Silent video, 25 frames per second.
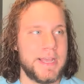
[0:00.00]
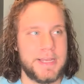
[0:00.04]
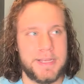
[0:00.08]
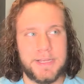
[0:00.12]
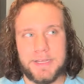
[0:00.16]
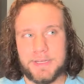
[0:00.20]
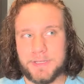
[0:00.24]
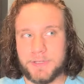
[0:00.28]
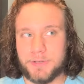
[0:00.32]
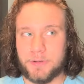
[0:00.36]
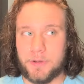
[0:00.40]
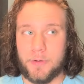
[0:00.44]

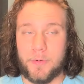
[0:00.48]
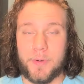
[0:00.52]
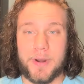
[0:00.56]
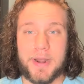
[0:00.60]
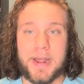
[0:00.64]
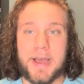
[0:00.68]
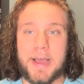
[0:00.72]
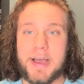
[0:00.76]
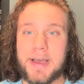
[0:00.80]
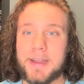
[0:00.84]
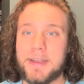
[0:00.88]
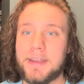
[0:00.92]
So I went
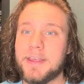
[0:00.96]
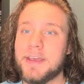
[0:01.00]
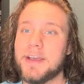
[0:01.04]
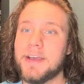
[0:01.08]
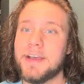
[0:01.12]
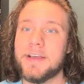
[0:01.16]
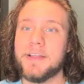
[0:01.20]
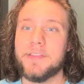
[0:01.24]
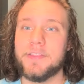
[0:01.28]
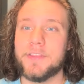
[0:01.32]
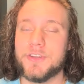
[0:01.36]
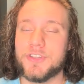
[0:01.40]
on
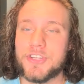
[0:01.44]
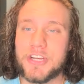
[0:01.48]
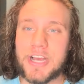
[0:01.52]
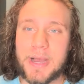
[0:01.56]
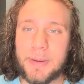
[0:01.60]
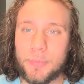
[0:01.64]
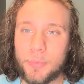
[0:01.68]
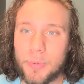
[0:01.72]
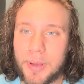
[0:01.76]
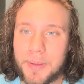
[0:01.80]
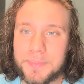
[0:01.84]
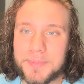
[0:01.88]
the
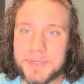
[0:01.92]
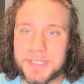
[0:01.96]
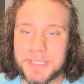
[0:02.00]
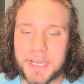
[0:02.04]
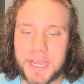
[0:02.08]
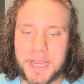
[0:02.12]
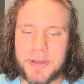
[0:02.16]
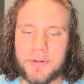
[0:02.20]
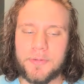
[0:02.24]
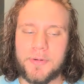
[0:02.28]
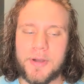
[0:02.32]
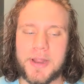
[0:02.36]
job
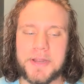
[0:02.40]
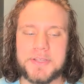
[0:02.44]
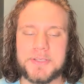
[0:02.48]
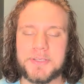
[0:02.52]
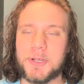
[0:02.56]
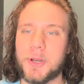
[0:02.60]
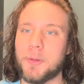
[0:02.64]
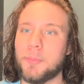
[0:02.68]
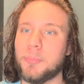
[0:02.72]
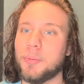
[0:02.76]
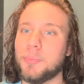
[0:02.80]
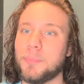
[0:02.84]
website, right?
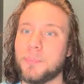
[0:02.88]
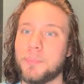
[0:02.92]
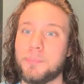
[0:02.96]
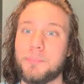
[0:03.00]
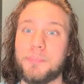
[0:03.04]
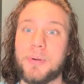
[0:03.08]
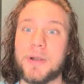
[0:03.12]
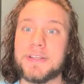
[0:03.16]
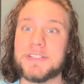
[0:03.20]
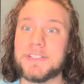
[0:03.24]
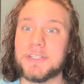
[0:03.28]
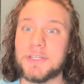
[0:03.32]
Start
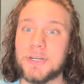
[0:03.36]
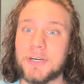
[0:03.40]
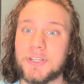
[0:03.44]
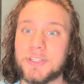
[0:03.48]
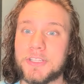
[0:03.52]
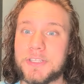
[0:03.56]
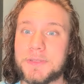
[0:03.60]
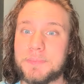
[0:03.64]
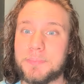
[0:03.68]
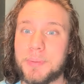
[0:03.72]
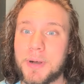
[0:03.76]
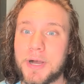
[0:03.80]
pressing all
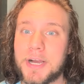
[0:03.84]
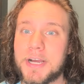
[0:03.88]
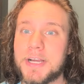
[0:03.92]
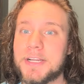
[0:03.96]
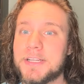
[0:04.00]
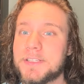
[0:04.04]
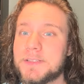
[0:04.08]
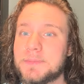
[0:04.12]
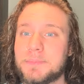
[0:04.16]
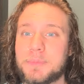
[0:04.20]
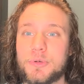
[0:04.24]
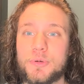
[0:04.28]
these
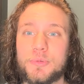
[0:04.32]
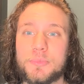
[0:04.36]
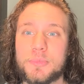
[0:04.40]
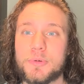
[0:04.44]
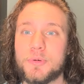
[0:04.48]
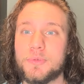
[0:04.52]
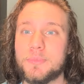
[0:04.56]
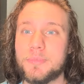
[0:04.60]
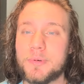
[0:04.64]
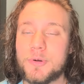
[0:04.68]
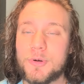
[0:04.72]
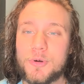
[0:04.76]
buttons, boom,
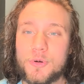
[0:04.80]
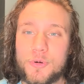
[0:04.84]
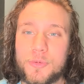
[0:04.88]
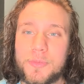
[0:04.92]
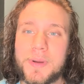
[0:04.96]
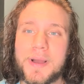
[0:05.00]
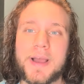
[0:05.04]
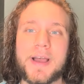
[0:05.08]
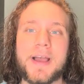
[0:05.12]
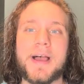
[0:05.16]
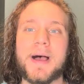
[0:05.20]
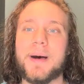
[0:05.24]
boom,
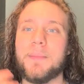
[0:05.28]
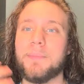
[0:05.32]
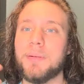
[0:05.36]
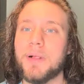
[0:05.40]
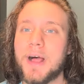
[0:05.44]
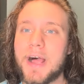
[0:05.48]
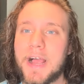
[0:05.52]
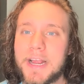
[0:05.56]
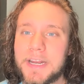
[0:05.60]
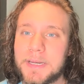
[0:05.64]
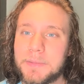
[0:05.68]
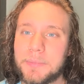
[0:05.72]
boom.
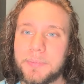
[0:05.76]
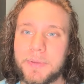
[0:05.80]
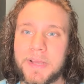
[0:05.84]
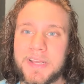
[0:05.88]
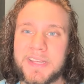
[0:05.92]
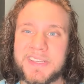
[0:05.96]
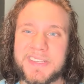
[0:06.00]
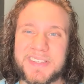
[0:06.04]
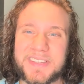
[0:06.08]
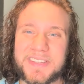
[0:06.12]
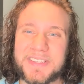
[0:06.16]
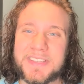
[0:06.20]
Applying to
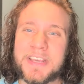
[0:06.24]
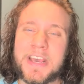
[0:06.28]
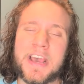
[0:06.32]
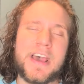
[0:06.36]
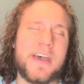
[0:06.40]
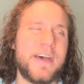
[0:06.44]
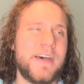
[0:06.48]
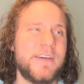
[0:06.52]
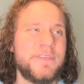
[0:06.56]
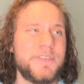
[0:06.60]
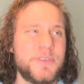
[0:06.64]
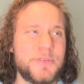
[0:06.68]
places.
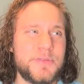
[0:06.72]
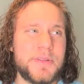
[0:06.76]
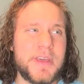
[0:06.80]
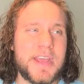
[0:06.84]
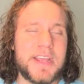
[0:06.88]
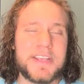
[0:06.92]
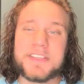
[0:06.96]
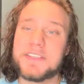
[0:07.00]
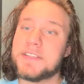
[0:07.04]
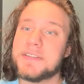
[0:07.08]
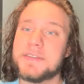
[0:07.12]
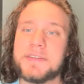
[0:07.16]
A few
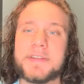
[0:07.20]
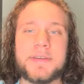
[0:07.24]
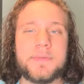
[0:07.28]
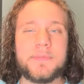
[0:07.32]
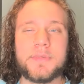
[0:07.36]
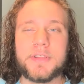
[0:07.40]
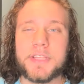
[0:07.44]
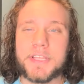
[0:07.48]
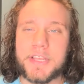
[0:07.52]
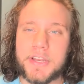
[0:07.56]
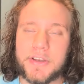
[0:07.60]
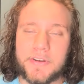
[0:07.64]
days, didn't
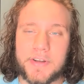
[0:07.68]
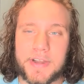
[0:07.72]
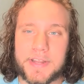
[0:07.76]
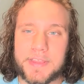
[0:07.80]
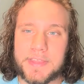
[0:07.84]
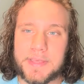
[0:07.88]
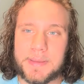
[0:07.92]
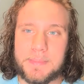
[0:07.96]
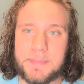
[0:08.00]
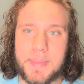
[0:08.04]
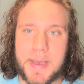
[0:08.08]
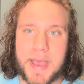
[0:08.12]
really hear
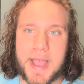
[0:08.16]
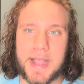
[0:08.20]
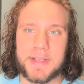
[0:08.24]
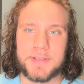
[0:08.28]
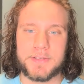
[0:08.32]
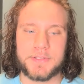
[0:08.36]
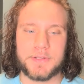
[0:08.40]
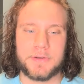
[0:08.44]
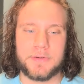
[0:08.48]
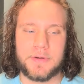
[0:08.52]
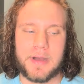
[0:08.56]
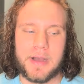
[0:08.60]
anything back.
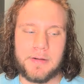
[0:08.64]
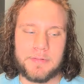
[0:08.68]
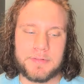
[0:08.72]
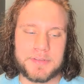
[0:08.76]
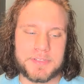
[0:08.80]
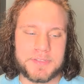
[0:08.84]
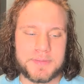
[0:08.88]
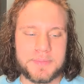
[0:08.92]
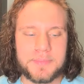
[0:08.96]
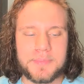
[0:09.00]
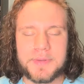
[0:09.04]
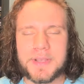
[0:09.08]
So I
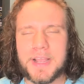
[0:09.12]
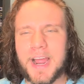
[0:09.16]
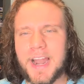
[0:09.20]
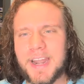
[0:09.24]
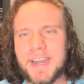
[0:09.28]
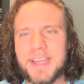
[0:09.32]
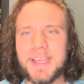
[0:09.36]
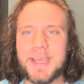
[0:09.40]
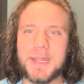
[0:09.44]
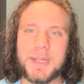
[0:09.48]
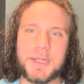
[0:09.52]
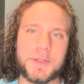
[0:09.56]
was kind
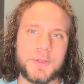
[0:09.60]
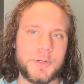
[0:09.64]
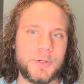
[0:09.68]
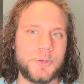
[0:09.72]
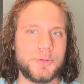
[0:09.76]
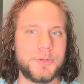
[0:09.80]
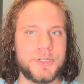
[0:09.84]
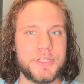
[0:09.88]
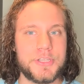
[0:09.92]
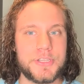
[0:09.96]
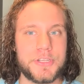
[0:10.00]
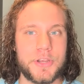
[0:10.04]
of getting a little
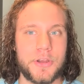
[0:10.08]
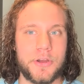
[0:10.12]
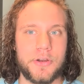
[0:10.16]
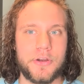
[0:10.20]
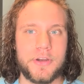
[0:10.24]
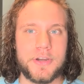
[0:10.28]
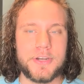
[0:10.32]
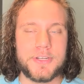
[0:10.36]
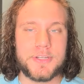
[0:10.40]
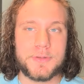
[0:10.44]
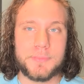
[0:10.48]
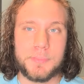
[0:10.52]

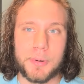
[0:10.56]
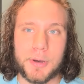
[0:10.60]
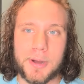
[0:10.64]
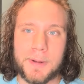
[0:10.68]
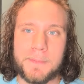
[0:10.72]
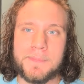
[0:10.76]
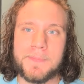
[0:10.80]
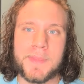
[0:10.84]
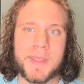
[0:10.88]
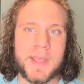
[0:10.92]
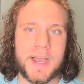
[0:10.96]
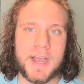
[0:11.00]
discouraged,
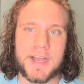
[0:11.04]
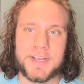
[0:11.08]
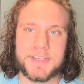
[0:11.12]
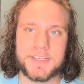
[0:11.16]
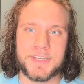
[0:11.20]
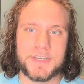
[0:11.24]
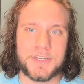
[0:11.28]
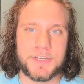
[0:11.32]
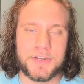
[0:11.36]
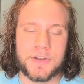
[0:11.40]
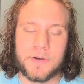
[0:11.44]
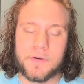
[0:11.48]
but I
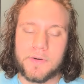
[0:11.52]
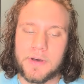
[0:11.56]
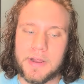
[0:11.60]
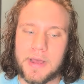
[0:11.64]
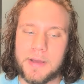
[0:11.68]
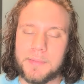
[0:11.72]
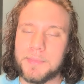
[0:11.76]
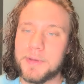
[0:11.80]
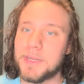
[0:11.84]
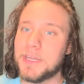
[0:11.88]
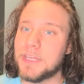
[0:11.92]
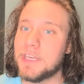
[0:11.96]
said, you know what?
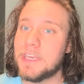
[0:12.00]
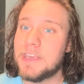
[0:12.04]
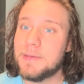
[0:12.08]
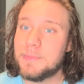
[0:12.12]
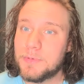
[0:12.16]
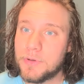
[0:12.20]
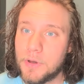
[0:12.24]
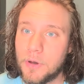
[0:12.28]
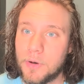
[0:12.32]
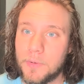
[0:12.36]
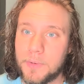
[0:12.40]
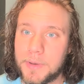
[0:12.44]
I'm going to keep
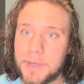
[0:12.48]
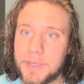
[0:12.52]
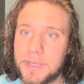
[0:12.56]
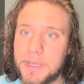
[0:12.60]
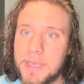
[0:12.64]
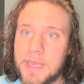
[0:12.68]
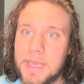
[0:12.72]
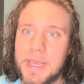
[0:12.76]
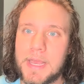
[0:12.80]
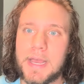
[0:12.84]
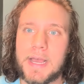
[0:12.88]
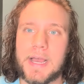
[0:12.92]

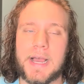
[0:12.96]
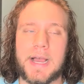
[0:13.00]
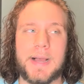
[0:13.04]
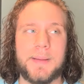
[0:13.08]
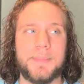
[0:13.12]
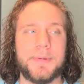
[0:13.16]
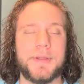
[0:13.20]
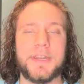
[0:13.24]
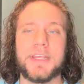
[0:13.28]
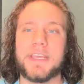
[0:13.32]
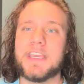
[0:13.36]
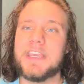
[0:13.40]
going.
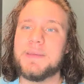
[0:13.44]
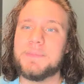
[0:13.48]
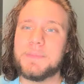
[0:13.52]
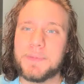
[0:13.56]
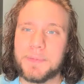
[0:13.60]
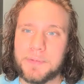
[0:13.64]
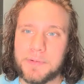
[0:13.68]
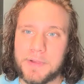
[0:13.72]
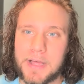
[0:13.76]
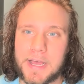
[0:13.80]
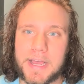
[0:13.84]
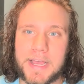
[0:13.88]
I'm going to keep
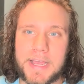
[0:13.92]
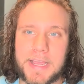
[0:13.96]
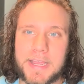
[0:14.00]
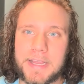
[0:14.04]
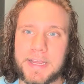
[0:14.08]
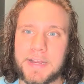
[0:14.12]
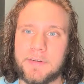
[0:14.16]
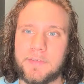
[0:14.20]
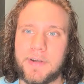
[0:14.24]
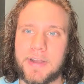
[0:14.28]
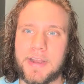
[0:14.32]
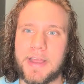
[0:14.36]

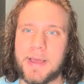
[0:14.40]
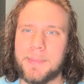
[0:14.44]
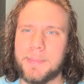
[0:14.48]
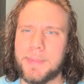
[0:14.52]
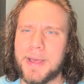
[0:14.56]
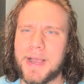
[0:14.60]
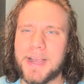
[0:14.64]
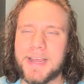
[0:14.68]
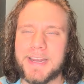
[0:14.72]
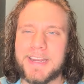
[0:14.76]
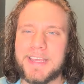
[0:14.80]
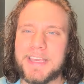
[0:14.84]
applying, right? I'm
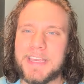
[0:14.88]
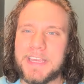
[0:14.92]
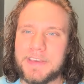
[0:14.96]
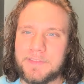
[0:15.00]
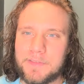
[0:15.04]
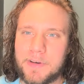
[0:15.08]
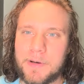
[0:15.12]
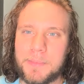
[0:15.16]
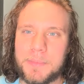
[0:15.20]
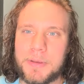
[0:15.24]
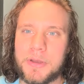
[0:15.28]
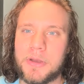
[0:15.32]
not going to
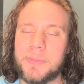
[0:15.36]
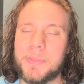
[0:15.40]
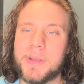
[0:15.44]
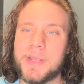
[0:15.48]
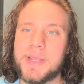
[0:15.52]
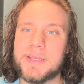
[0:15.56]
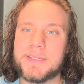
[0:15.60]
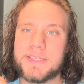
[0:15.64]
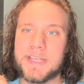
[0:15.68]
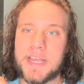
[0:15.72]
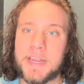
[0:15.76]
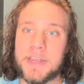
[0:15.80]
give up here
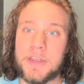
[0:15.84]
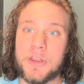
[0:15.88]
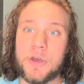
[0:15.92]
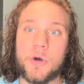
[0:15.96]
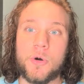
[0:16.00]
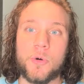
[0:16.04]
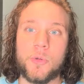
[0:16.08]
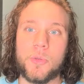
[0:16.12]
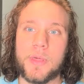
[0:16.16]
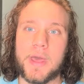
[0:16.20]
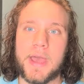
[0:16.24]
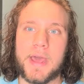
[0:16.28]
because I
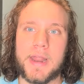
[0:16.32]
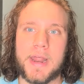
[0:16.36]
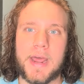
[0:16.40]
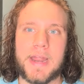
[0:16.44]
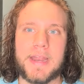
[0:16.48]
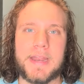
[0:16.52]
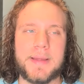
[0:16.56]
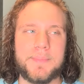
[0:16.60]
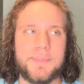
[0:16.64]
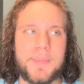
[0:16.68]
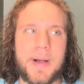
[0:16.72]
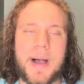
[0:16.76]
know that
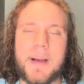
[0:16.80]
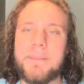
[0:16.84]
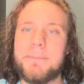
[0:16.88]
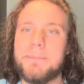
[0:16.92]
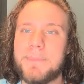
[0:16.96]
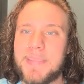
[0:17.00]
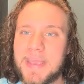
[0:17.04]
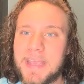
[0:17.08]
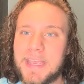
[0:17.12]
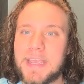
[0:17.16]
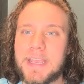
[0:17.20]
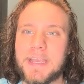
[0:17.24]
I'm
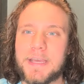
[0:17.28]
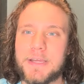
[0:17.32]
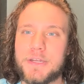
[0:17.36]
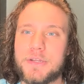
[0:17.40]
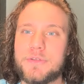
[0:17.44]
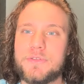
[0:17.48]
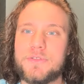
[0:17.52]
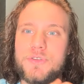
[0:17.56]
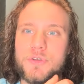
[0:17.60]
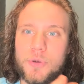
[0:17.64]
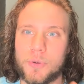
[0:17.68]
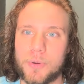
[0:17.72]
making a
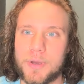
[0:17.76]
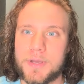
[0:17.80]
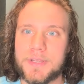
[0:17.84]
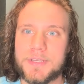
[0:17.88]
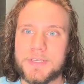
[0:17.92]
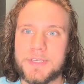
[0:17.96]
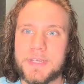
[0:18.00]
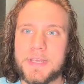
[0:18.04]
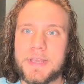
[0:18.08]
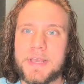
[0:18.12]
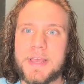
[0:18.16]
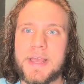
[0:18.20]
new
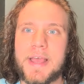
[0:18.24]
choice.